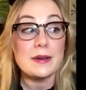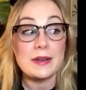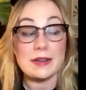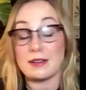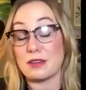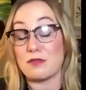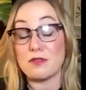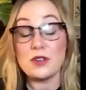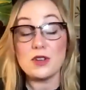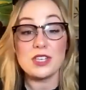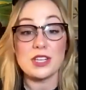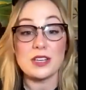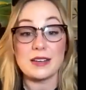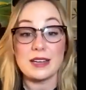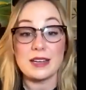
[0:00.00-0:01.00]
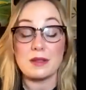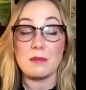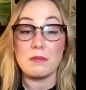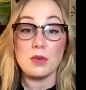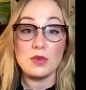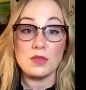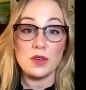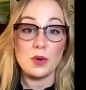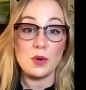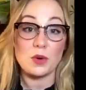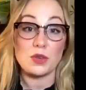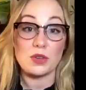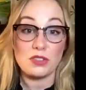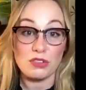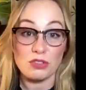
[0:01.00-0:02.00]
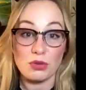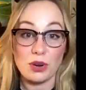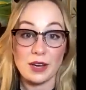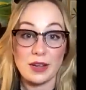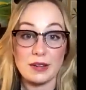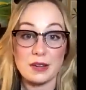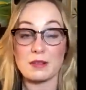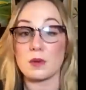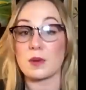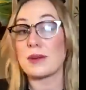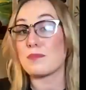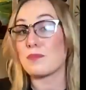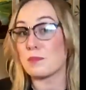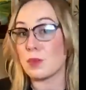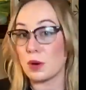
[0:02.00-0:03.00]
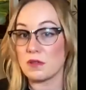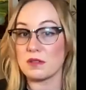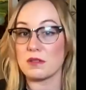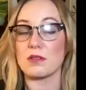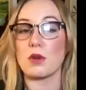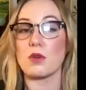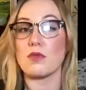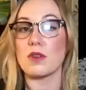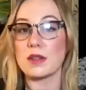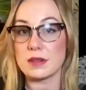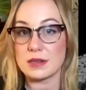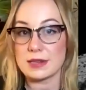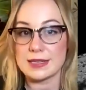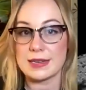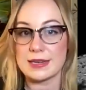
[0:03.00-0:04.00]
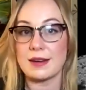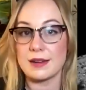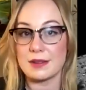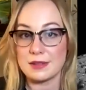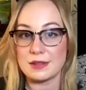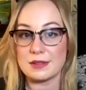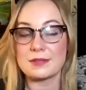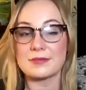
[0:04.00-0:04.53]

in the future either move it or destroy it so it poses no risk to us.